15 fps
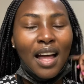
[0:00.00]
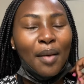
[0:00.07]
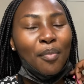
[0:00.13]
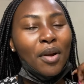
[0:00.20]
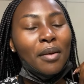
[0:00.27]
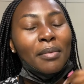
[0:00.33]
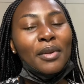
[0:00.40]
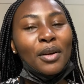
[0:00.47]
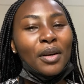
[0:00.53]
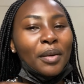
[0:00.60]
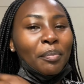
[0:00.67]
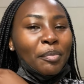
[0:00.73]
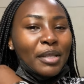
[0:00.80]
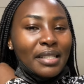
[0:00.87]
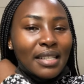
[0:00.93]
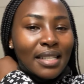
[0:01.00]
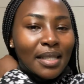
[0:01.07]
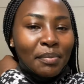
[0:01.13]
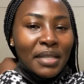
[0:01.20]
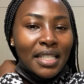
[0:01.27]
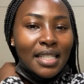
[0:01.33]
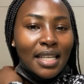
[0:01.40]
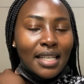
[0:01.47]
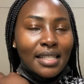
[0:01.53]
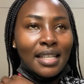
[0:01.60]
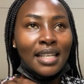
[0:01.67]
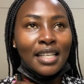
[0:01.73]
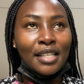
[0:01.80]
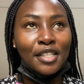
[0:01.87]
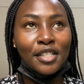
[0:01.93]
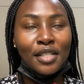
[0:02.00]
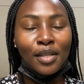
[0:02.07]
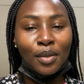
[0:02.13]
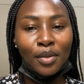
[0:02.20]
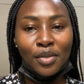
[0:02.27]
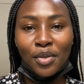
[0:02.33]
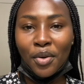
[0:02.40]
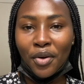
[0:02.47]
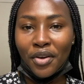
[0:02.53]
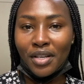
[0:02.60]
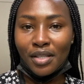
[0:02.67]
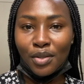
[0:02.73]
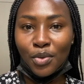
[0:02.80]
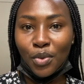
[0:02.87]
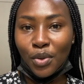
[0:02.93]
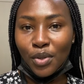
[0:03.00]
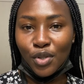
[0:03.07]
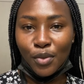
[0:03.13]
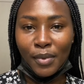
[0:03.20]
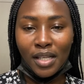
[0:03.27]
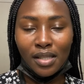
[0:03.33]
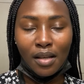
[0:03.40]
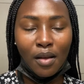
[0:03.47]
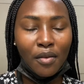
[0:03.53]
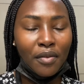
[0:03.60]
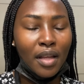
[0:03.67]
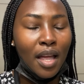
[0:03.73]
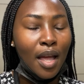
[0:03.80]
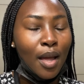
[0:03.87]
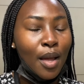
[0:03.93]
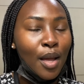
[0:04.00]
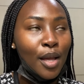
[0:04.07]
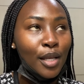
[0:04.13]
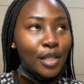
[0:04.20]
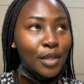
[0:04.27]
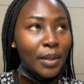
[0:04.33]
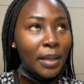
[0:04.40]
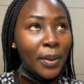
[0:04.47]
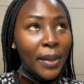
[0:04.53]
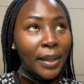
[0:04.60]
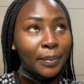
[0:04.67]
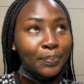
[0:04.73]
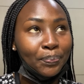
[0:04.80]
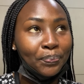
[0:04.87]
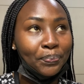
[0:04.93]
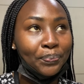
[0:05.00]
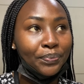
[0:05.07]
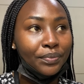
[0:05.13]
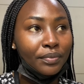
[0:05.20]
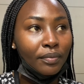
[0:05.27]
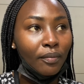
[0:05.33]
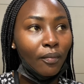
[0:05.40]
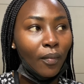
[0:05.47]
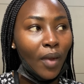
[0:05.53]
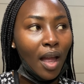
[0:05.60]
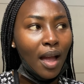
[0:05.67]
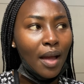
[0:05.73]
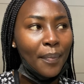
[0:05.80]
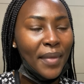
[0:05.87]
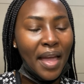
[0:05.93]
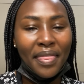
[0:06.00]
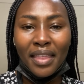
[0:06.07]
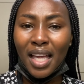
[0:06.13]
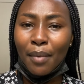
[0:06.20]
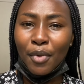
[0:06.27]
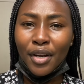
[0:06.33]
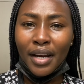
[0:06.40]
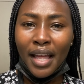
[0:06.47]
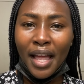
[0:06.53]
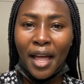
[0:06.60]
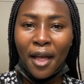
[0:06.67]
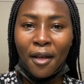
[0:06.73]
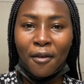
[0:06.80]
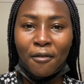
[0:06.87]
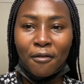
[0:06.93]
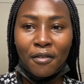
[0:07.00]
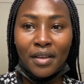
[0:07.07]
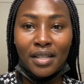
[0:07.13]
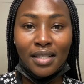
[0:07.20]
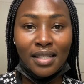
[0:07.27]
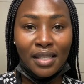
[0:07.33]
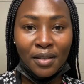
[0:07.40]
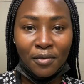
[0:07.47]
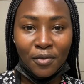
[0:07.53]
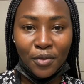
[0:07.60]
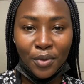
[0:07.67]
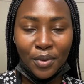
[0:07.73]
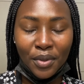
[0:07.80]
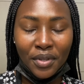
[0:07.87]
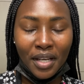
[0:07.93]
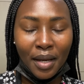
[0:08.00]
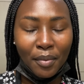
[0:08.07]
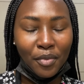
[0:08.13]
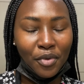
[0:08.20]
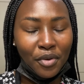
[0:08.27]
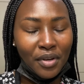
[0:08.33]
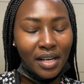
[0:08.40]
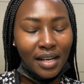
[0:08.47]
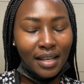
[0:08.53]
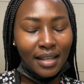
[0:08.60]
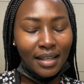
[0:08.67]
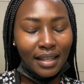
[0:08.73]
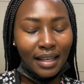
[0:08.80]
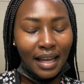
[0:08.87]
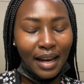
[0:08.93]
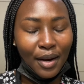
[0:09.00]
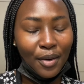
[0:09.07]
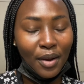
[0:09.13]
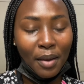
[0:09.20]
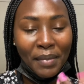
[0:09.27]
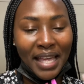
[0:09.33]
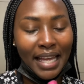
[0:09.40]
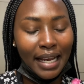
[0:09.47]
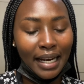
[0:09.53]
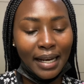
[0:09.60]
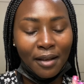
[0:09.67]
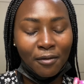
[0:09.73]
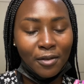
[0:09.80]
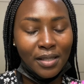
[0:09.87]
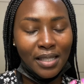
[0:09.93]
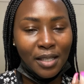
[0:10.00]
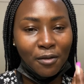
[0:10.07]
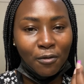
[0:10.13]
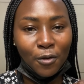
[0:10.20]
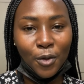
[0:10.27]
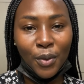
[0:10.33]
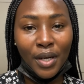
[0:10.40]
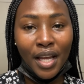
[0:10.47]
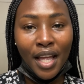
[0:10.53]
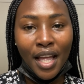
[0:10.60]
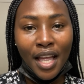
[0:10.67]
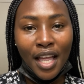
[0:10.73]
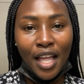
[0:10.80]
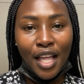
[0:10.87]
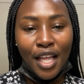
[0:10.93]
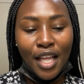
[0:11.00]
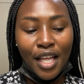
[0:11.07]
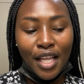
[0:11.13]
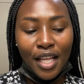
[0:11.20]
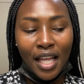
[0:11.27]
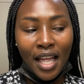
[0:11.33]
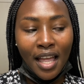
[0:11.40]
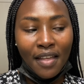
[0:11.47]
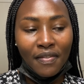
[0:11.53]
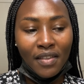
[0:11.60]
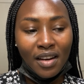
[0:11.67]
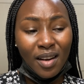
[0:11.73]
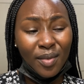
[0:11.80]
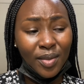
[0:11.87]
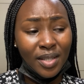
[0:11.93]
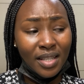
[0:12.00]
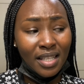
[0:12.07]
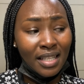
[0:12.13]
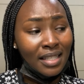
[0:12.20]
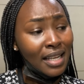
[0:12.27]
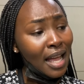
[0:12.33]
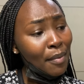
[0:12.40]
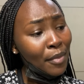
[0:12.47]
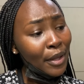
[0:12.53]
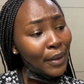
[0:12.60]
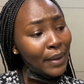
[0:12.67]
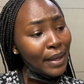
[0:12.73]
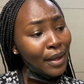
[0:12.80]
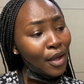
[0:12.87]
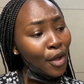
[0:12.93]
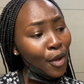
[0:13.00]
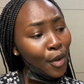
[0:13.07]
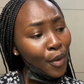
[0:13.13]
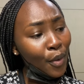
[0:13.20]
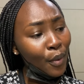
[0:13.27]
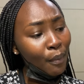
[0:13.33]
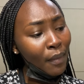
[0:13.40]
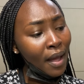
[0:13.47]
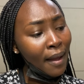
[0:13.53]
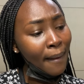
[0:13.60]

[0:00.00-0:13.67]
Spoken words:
probably on business meetings, and it just looks so crazy talking to myself. So anyway, I think I'm gonna have seafood. I'm inkling for seafood. And then after this, I'm going home.